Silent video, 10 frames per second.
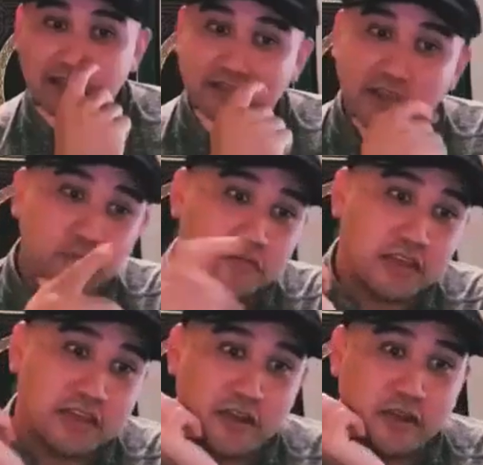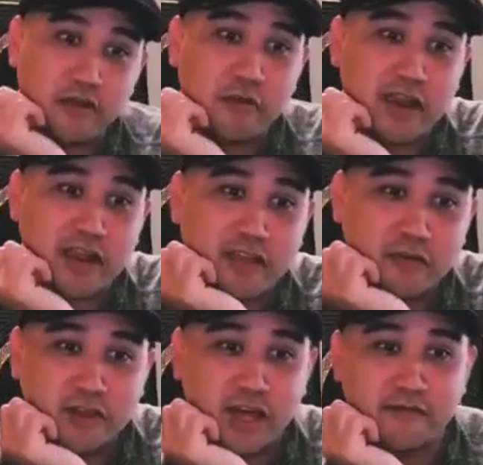you say that, no, right? I
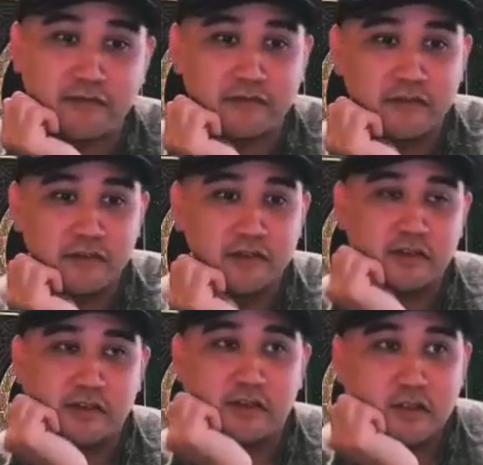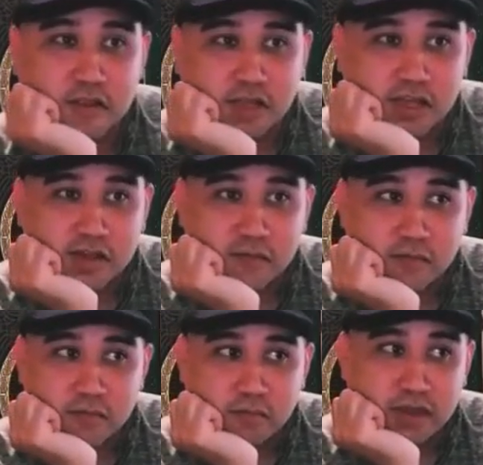think a lot of
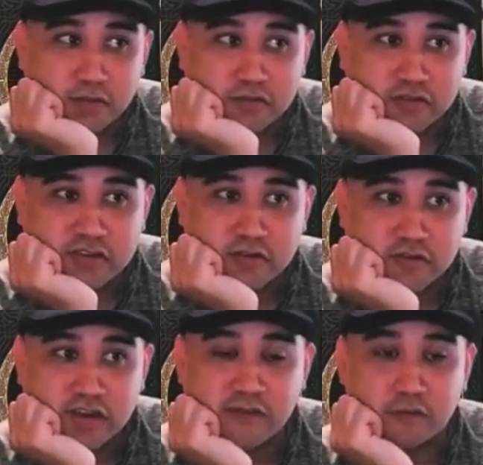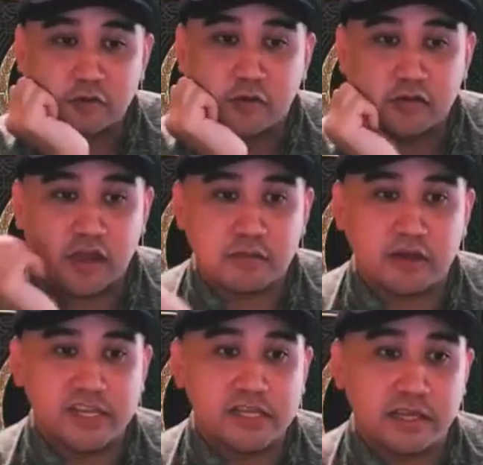mentors and teachers that I've worked with talk
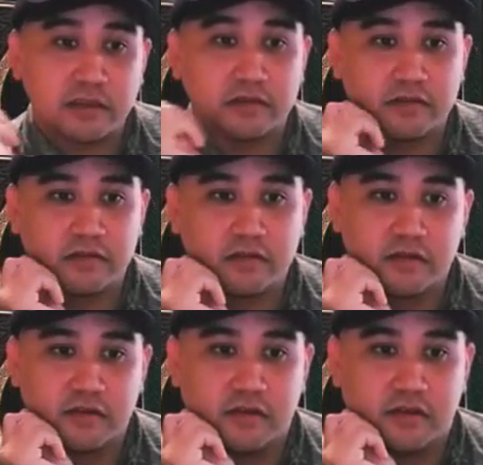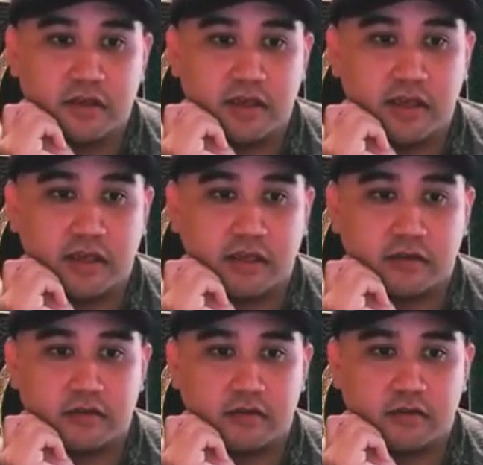about healing
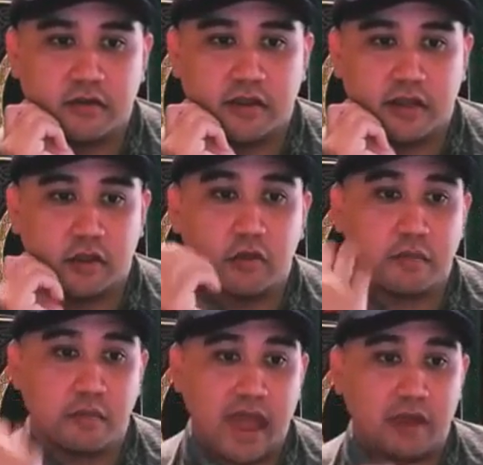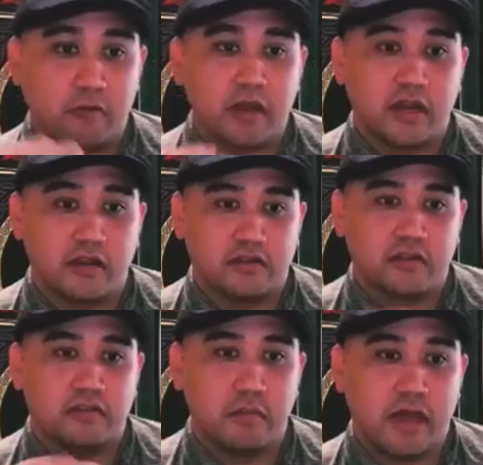and going back, right? And
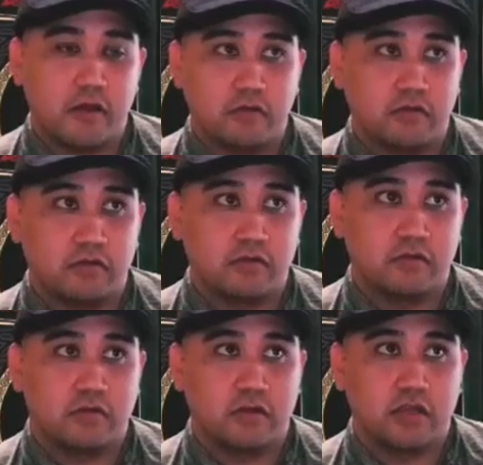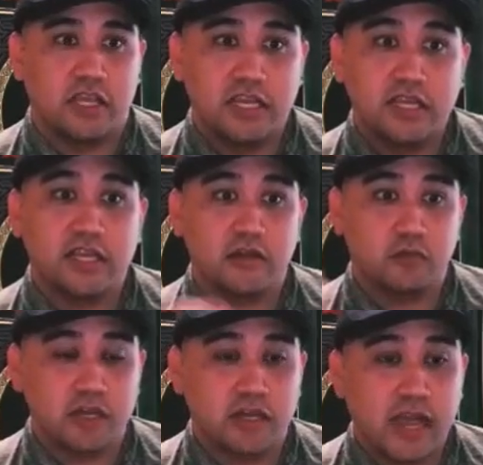it's about healing and
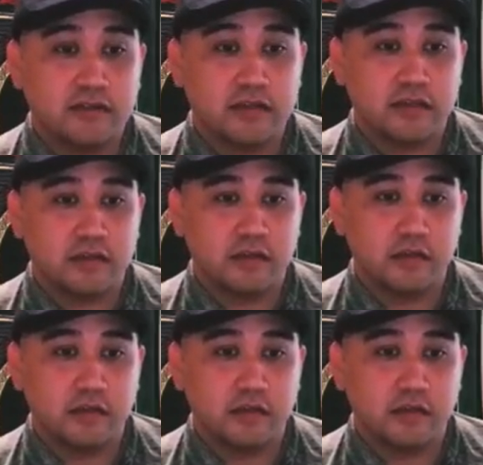reconnecting and